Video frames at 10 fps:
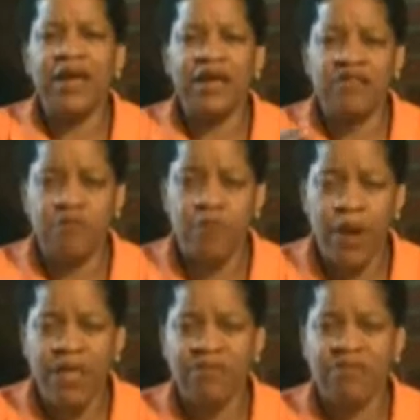and
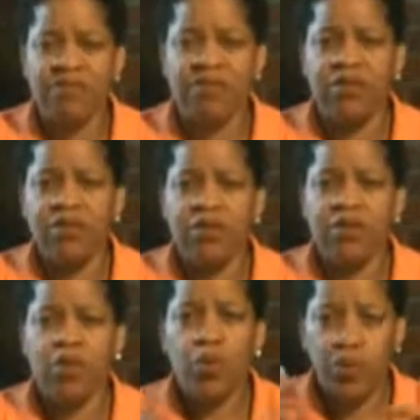expressed
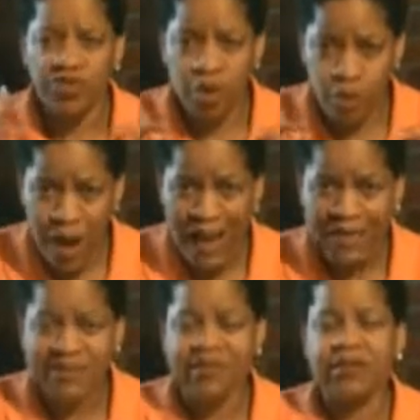was her
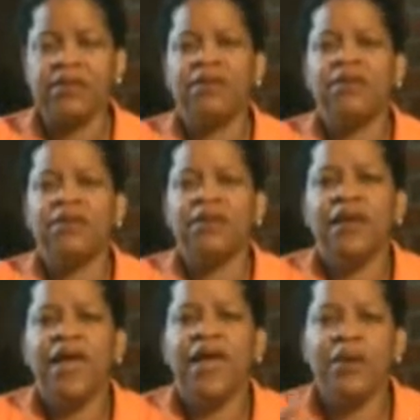right,
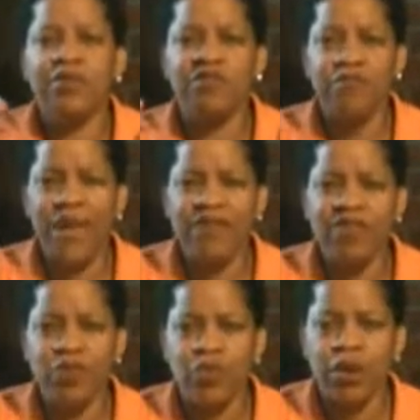and it was
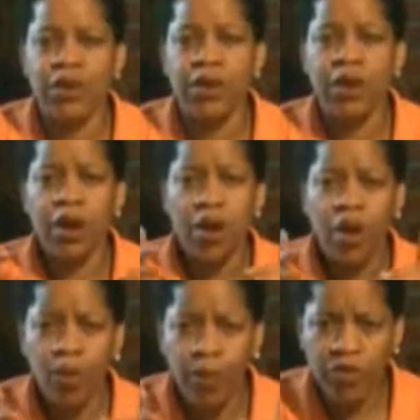based on
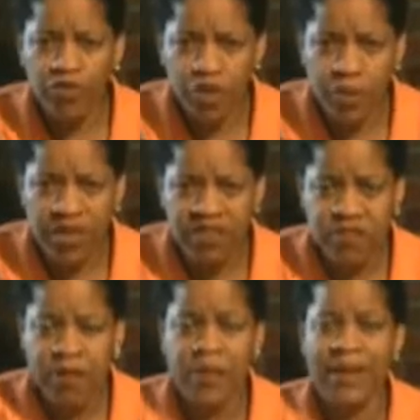her personal
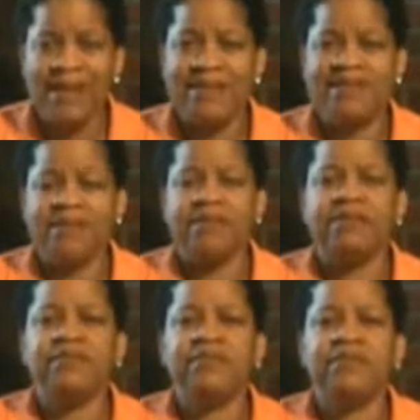
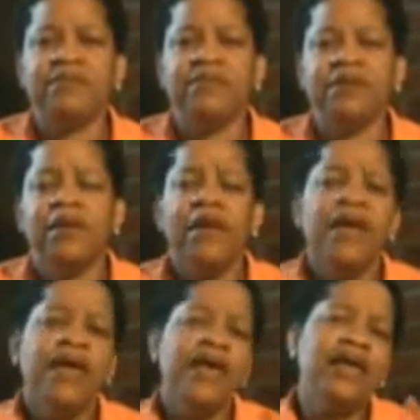experiences.
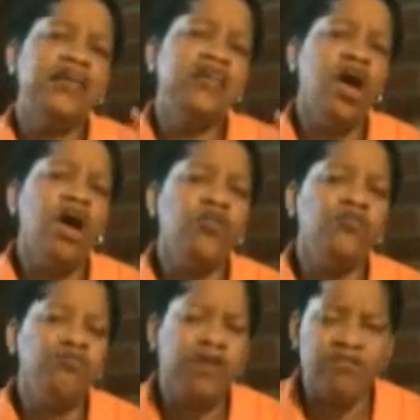It gnawed
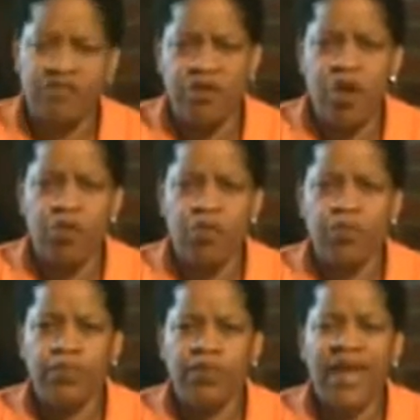me so
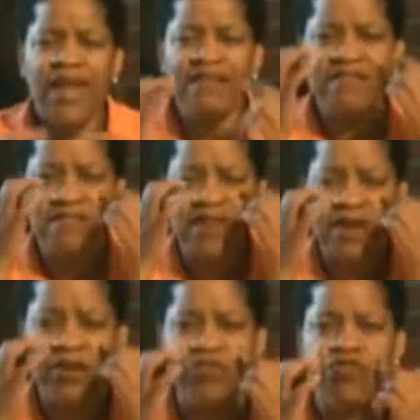as
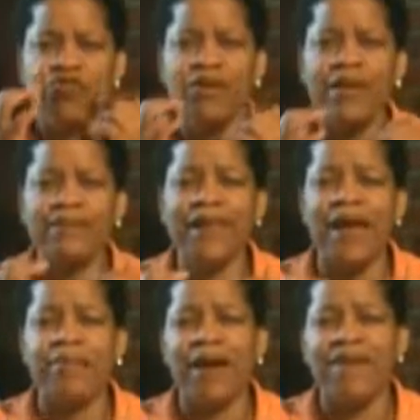tears streamed
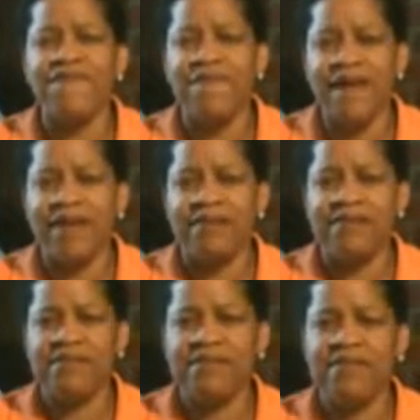down my
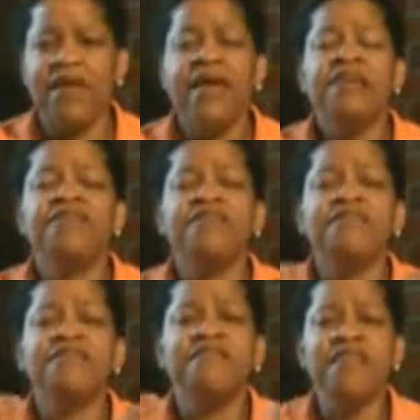face to
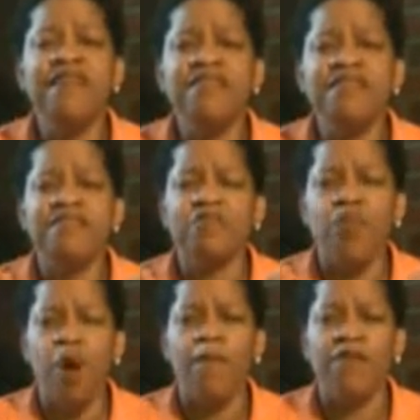see this
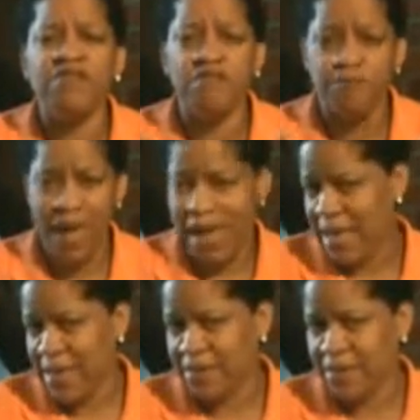woman's
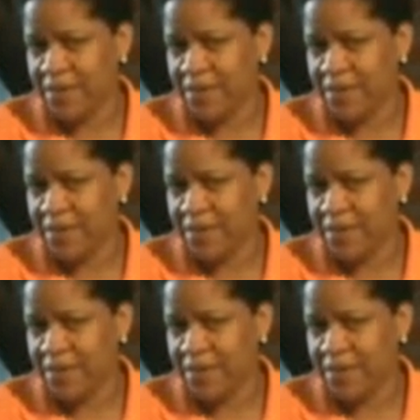pain.